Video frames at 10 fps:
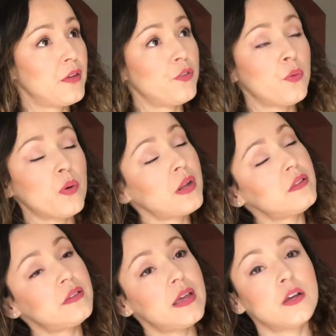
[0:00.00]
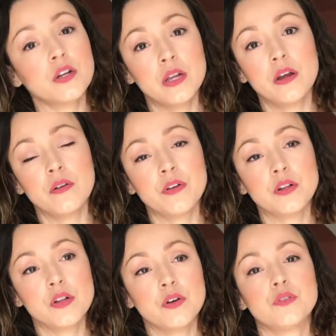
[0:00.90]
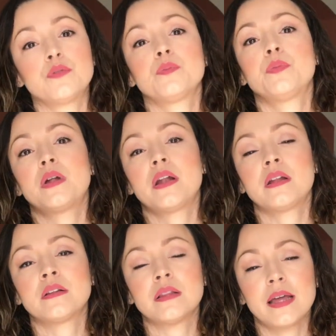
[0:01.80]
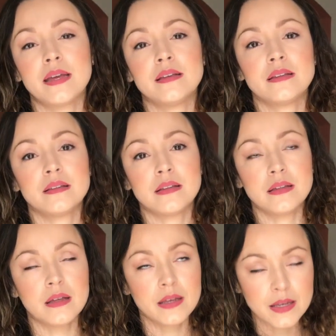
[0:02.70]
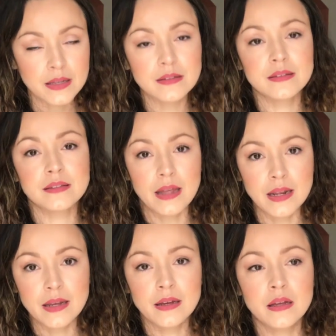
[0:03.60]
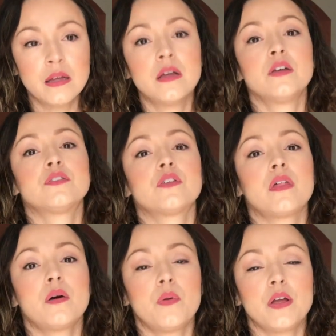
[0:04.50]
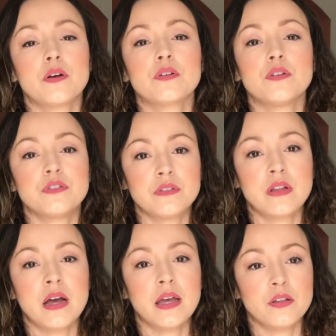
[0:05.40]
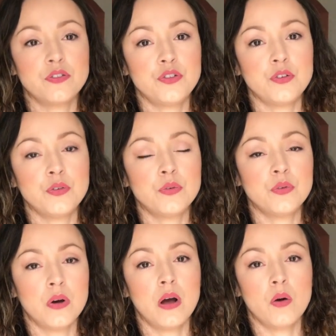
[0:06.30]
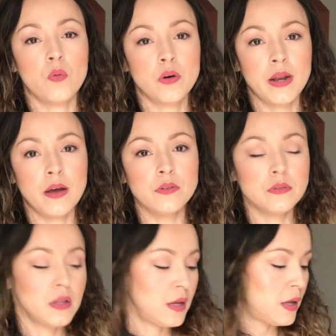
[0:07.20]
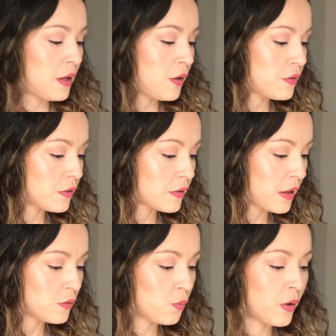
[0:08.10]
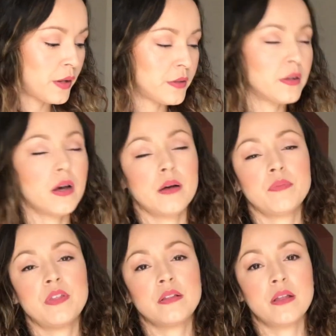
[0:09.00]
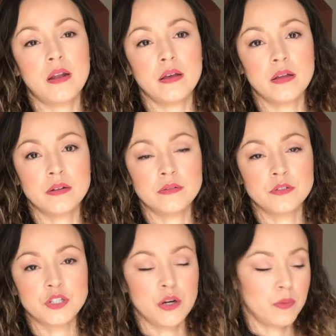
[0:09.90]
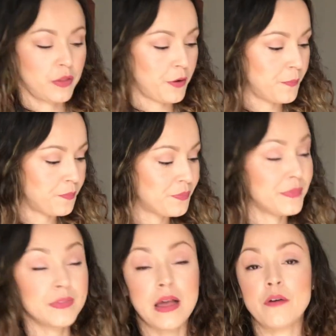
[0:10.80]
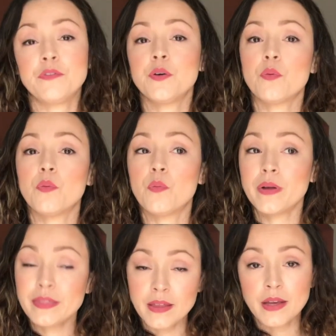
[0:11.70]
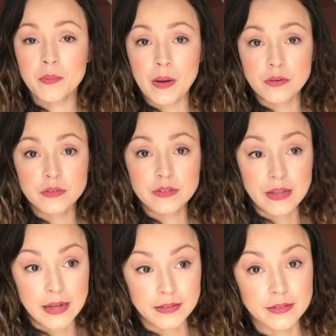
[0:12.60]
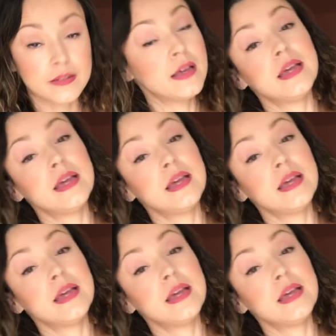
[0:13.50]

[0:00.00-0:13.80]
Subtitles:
If you want to take good care of your clothes, put it in a light heat setting so that way your clothes does not get too worn out. So that's one thing that I can share with you. Now, one thing about stains.